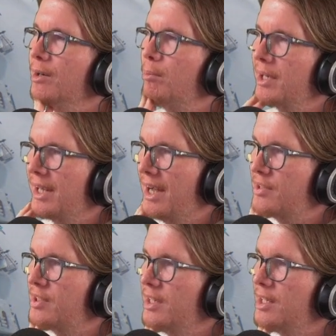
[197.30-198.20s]
yeah,
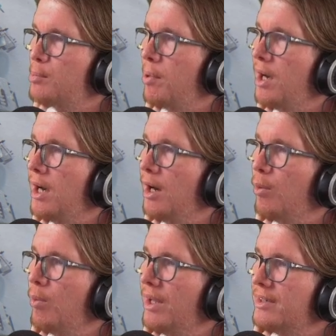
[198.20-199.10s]
Cindy's pa
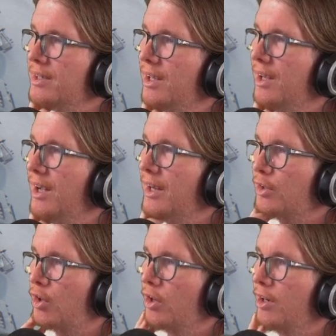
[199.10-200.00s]
went
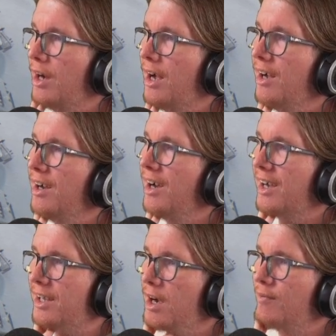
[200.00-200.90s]
and got a
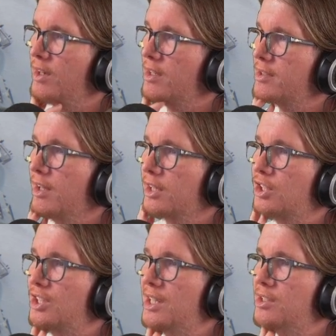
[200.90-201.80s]
governess, like
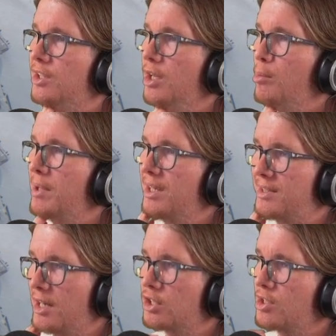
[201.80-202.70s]
she's going to be a
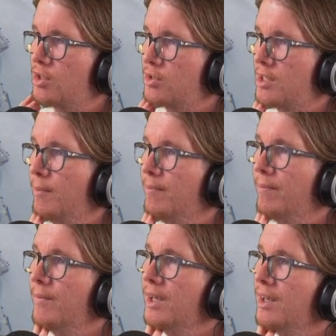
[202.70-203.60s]
duchess or
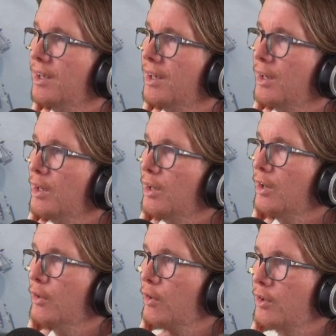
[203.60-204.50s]
something.
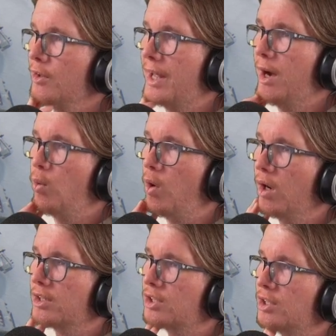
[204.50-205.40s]
Not on our
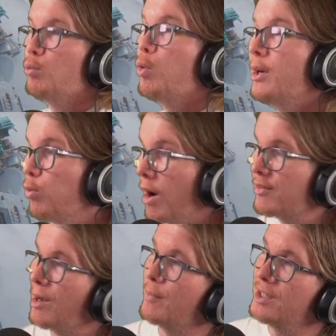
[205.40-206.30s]
watch. We
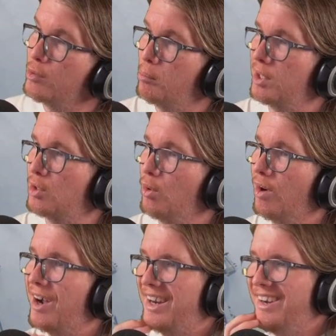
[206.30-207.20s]
roughed up the little bitch, all
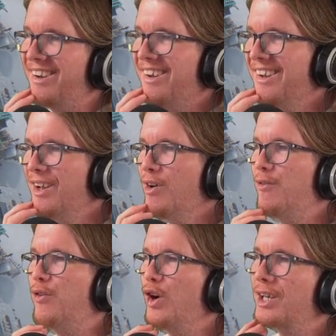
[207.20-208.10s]
right.
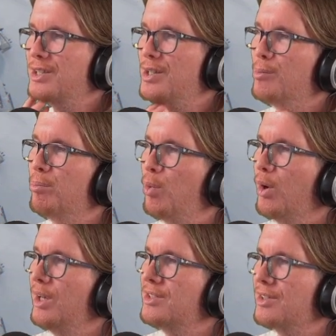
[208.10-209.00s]
Ferguson
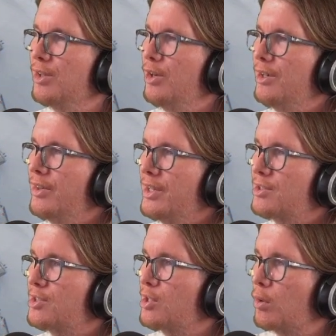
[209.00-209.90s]
boys learn
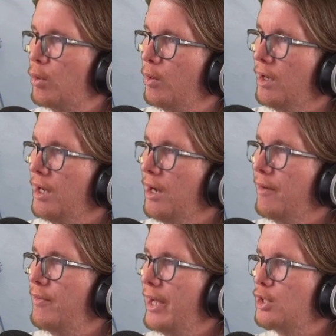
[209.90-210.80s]
this too.
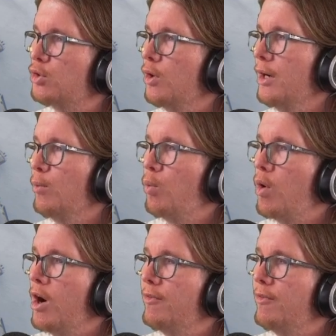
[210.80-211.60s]
If they're trying to wife